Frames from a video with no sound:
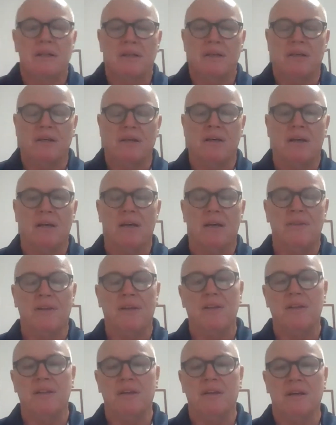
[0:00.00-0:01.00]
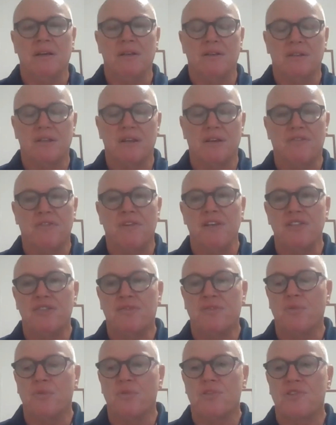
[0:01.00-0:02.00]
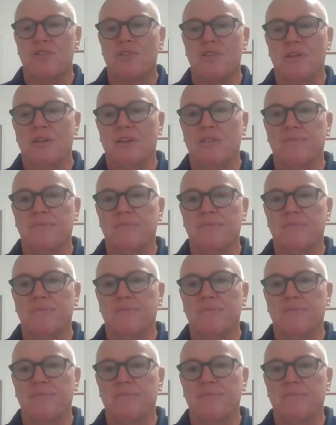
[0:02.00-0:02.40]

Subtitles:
And then the Defence Force